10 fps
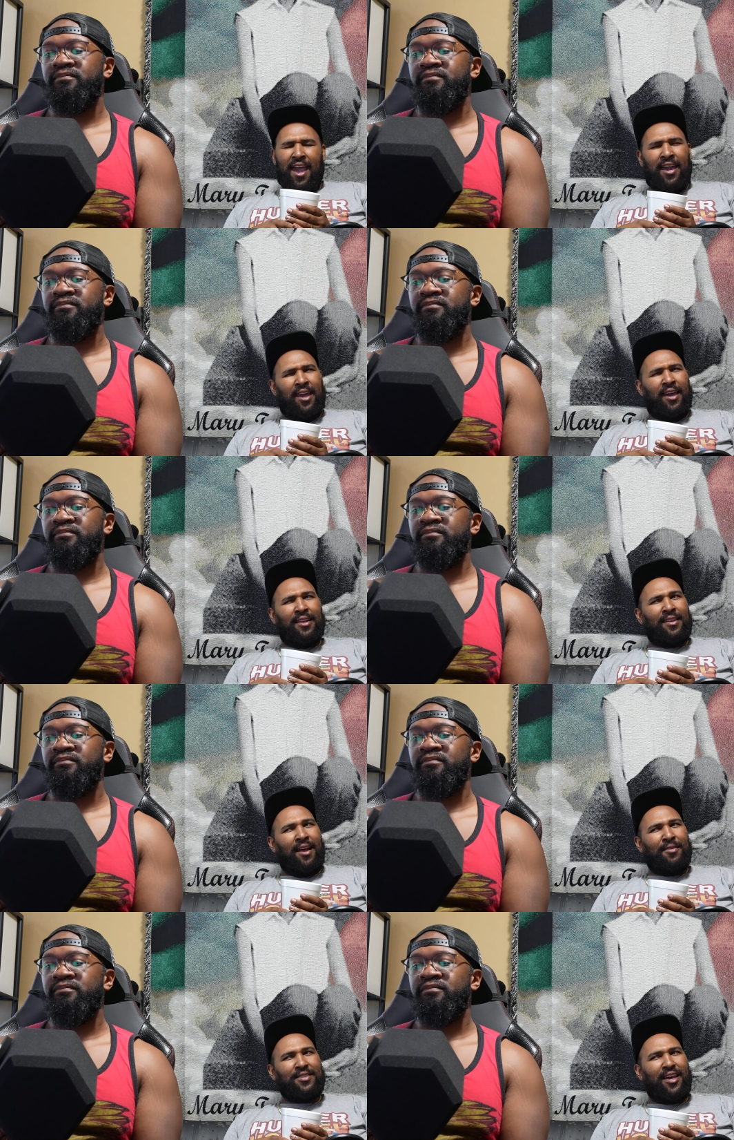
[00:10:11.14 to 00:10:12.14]
Speaker 1: and
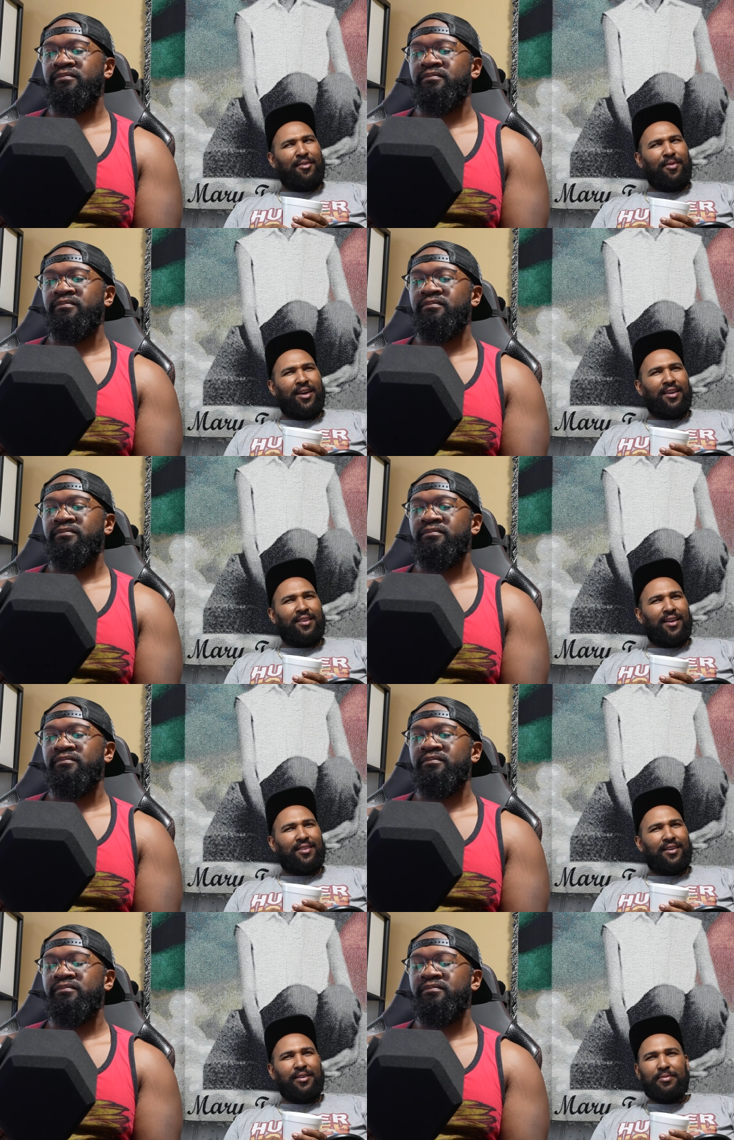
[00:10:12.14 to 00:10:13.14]
I was like, wait, I
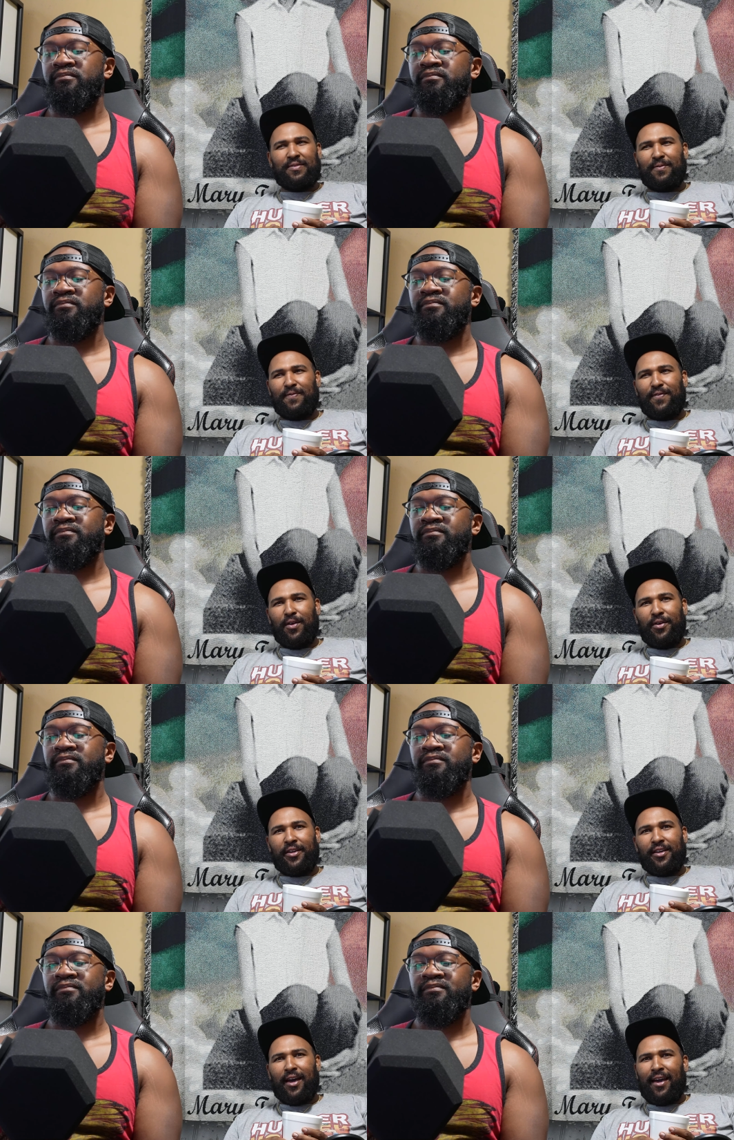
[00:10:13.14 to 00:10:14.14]
thought he was from
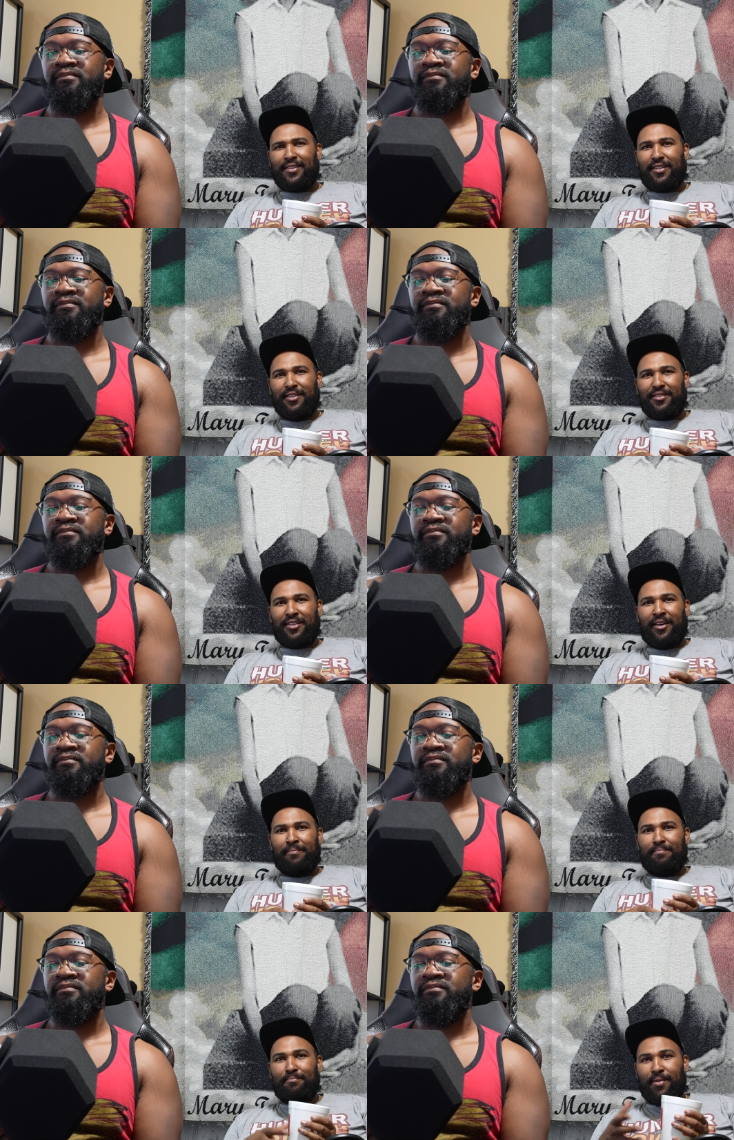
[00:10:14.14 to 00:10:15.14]
Florida. I actually looked it
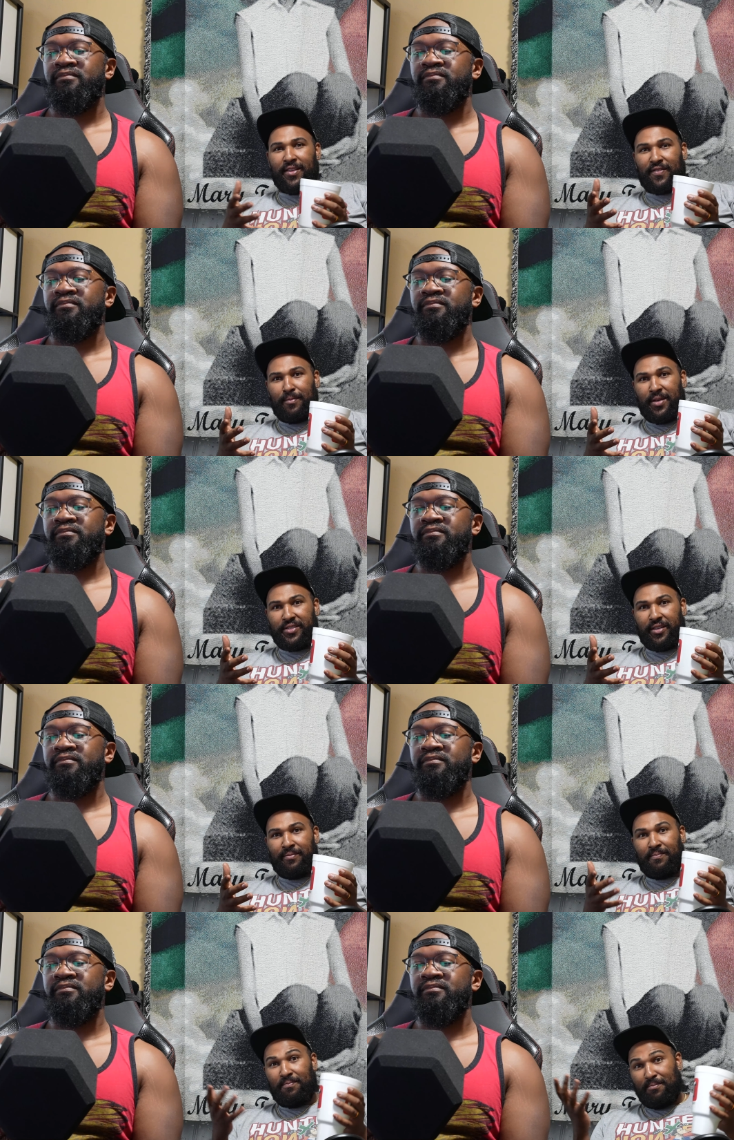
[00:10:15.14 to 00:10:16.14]
up. Brother's from
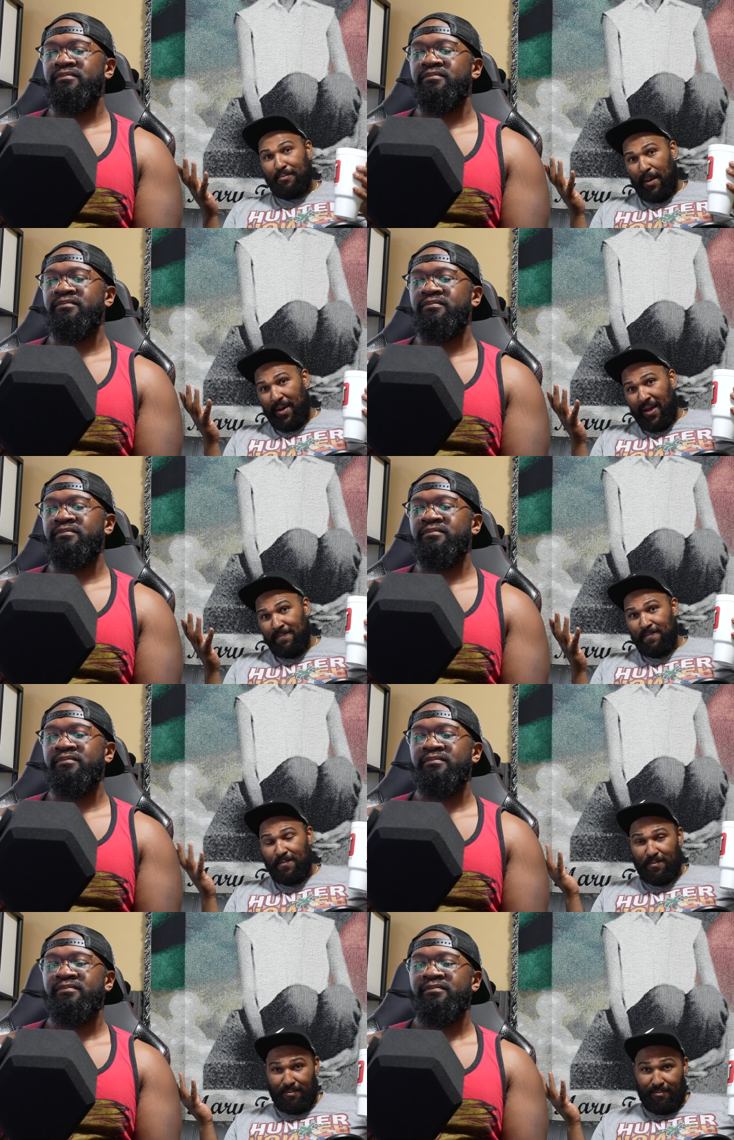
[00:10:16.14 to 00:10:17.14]
Michigan. My bad.
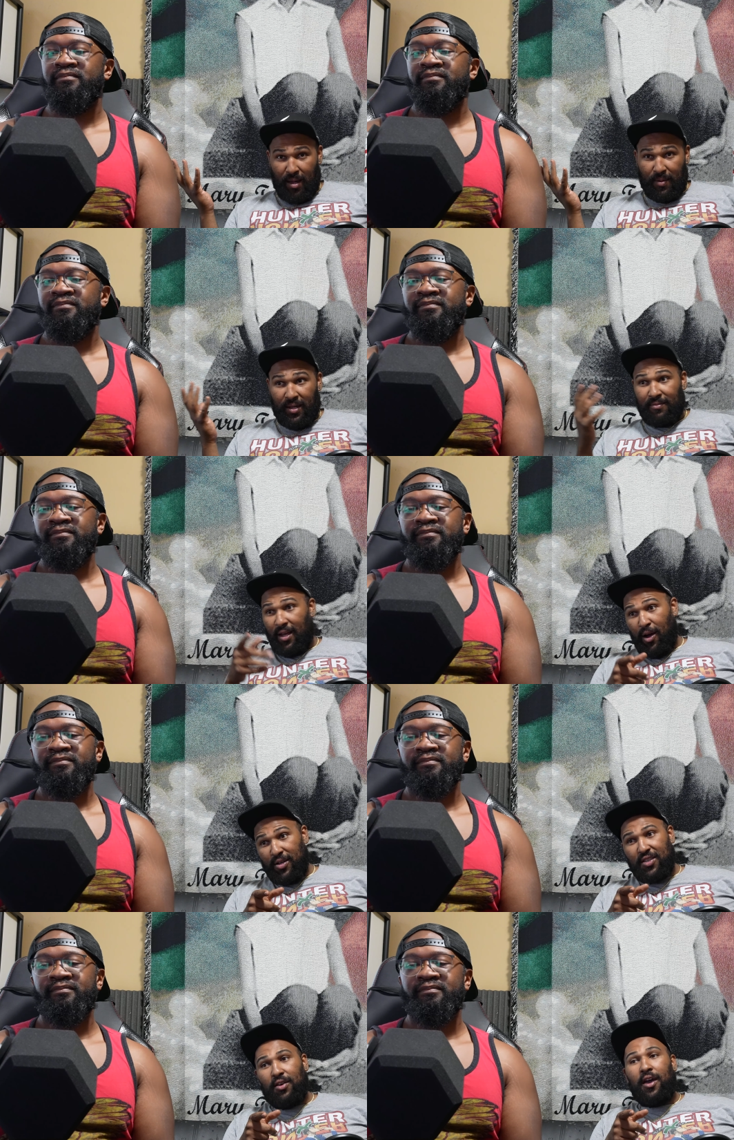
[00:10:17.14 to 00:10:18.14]
My bad. I
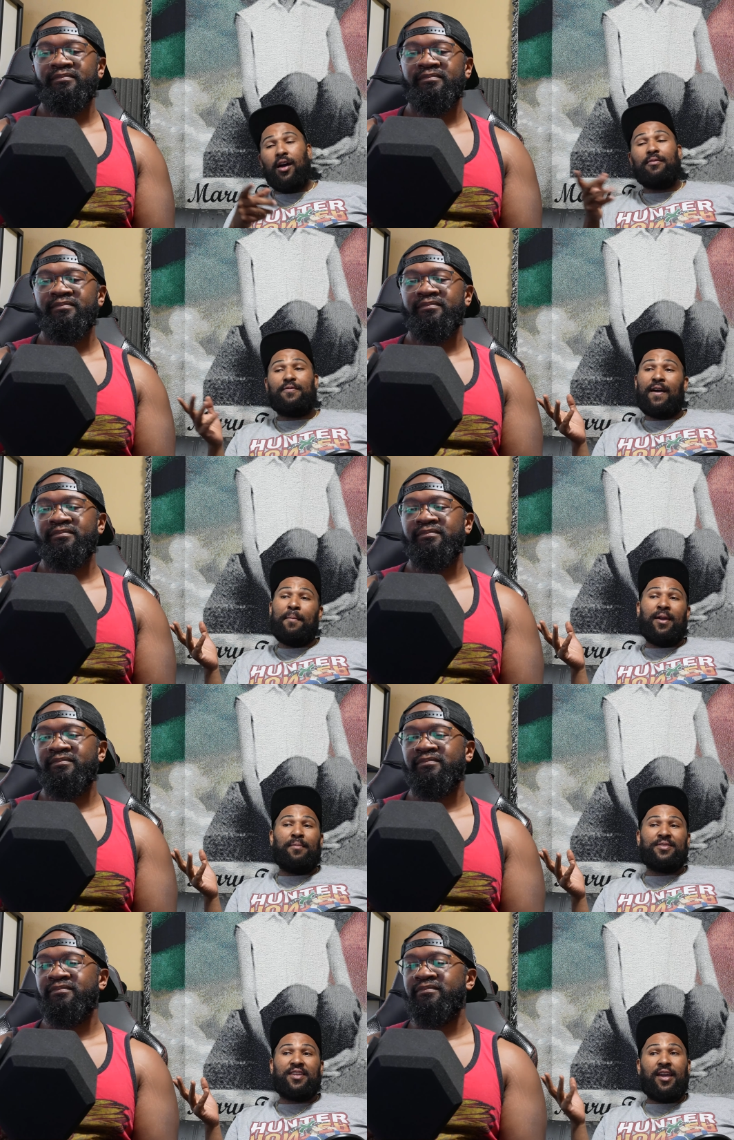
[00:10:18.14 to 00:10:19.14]
always told y'all, if I made a
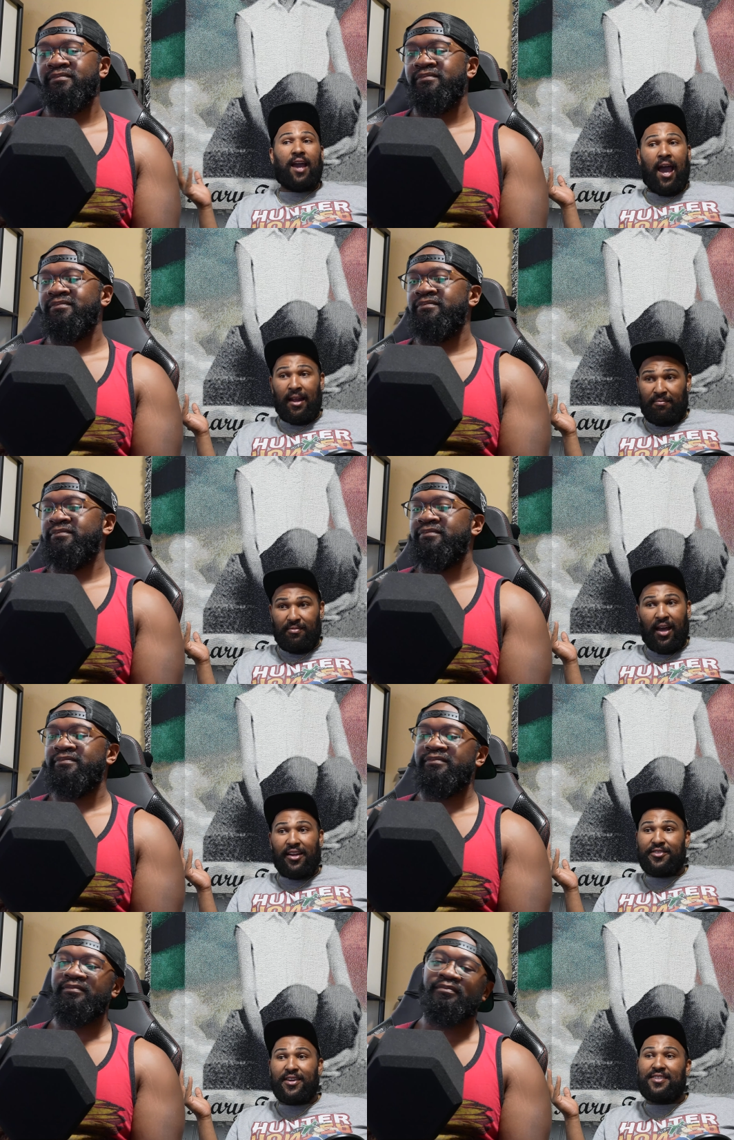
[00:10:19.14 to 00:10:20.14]
mistake, I I
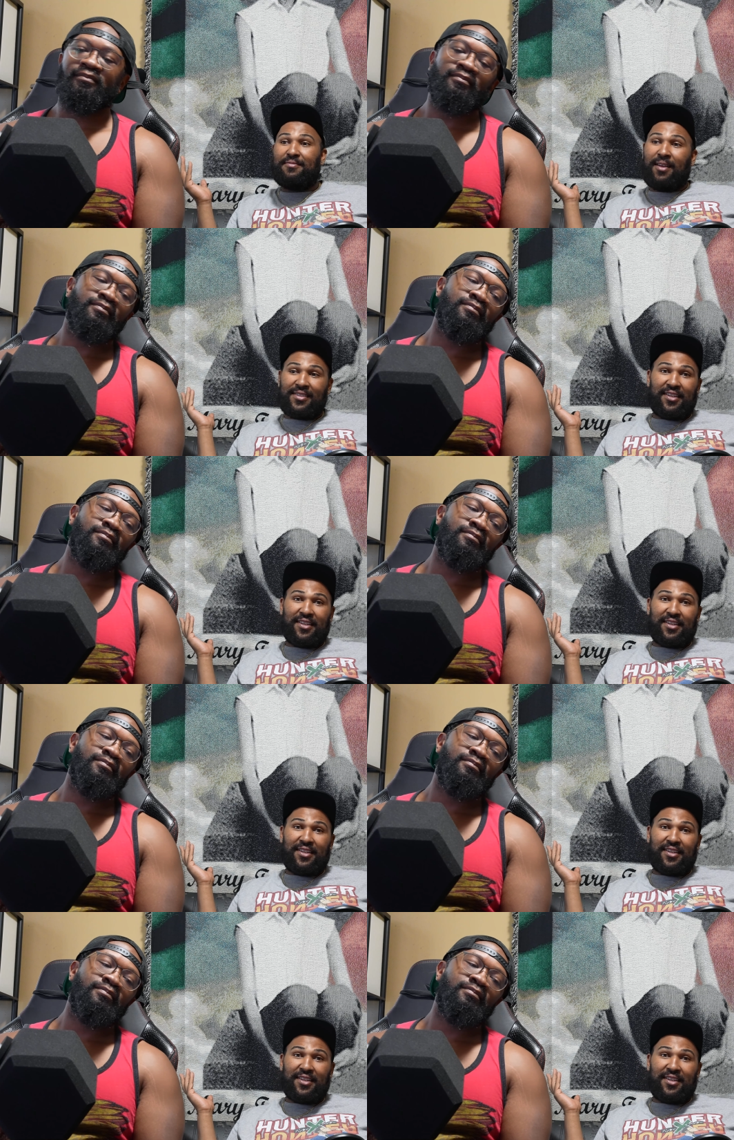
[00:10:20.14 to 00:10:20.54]
addressed it. I